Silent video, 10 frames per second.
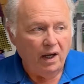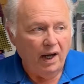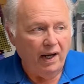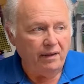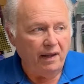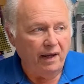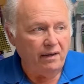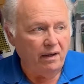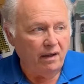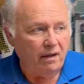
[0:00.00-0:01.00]
and
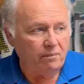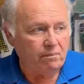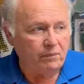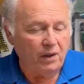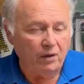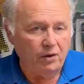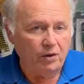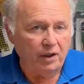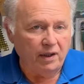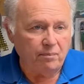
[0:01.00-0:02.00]
then um, you know you
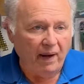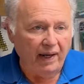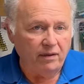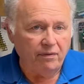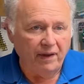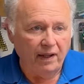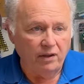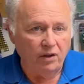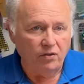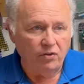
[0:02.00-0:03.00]
look at bank
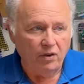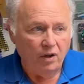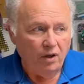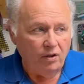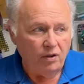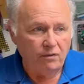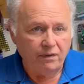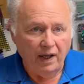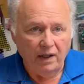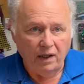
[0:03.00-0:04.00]
failures. You've
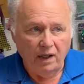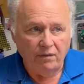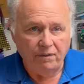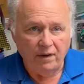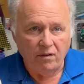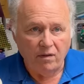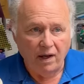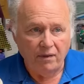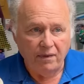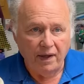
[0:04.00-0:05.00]
got a lot of fear
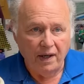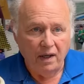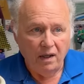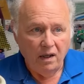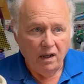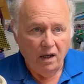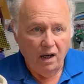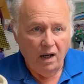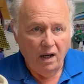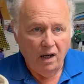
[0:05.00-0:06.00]
out there.
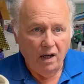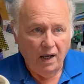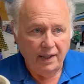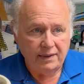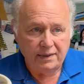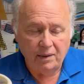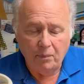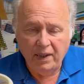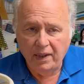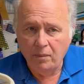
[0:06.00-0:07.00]
Uh, I had
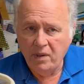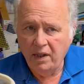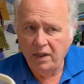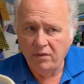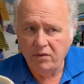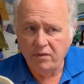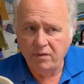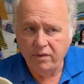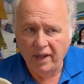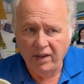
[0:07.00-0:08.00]
somebody come in here
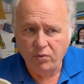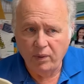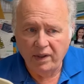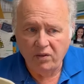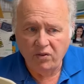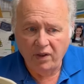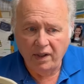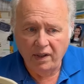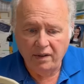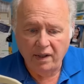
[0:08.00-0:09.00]
last week and say
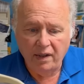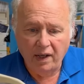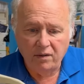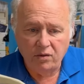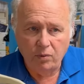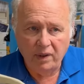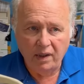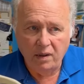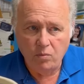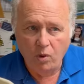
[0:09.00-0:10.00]
that they're not doing
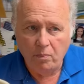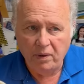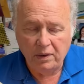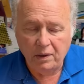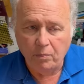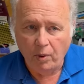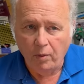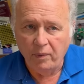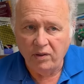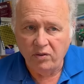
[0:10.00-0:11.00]
any more building
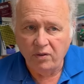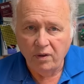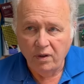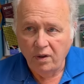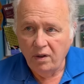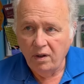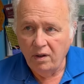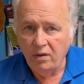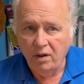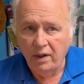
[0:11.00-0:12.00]
permits
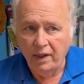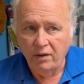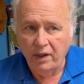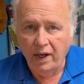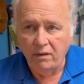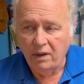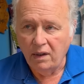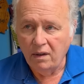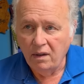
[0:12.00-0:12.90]
in Hernando County.